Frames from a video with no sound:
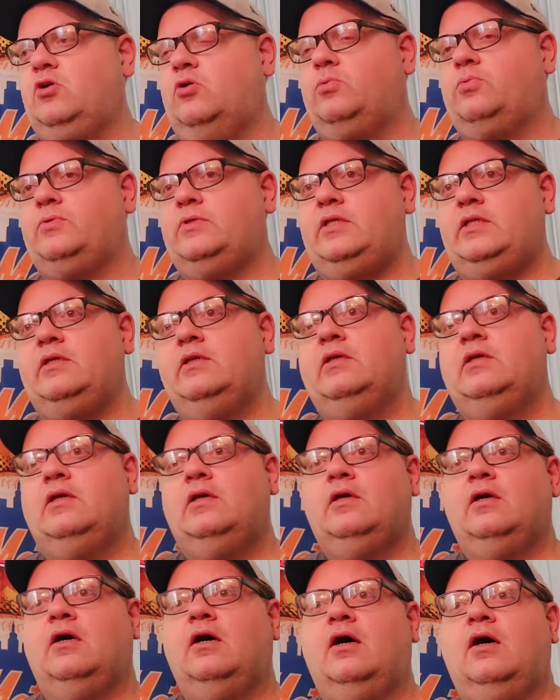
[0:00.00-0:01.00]
Hopefully,
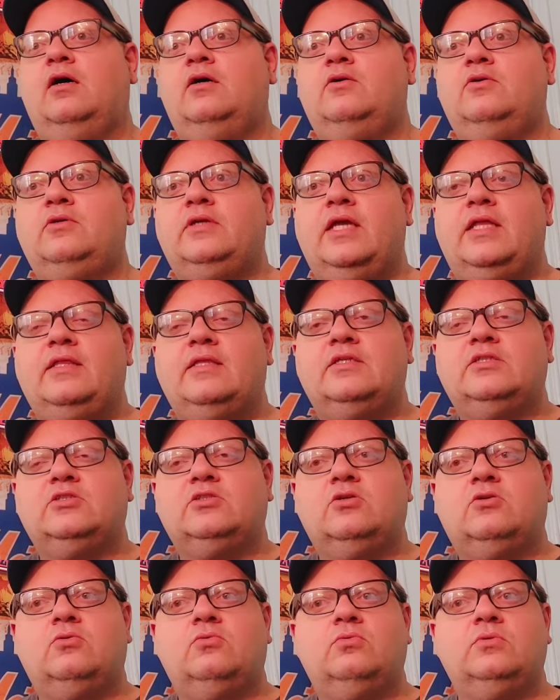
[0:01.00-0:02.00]
he'll get
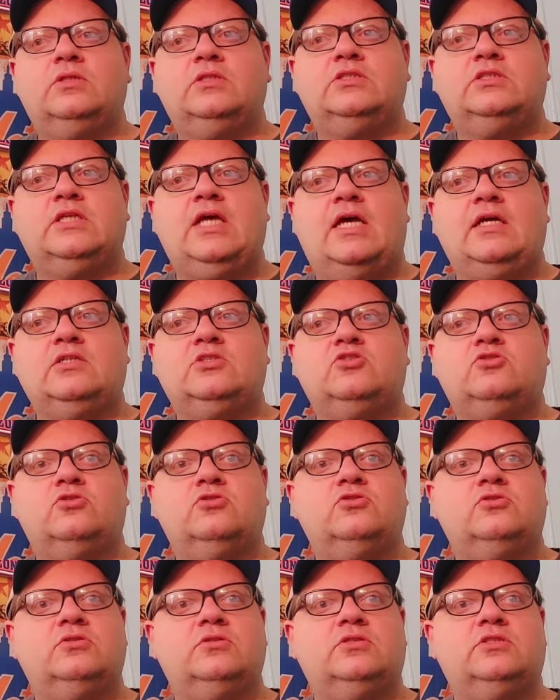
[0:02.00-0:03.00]
this extra